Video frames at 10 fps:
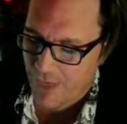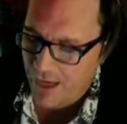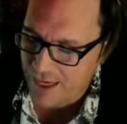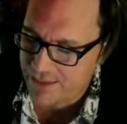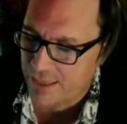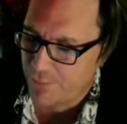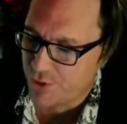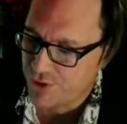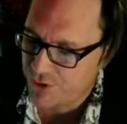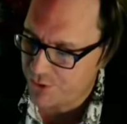As they
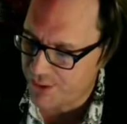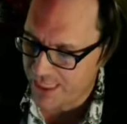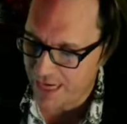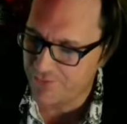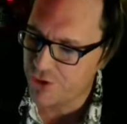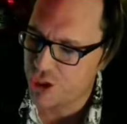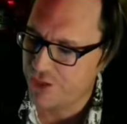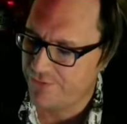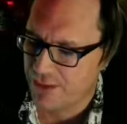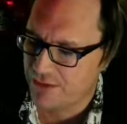pursued the
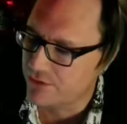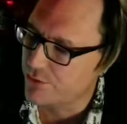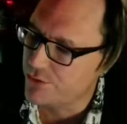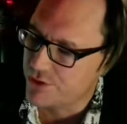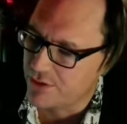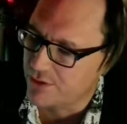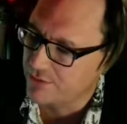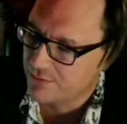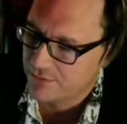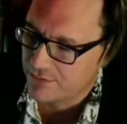ever-shifting illusion
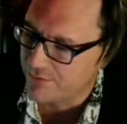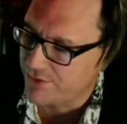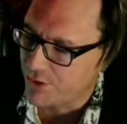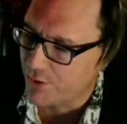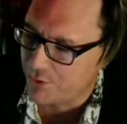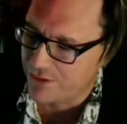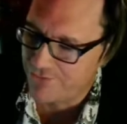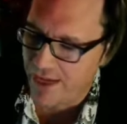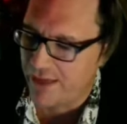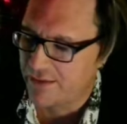of their own
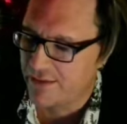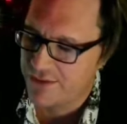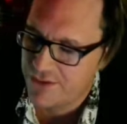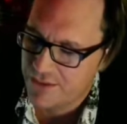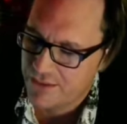advantage,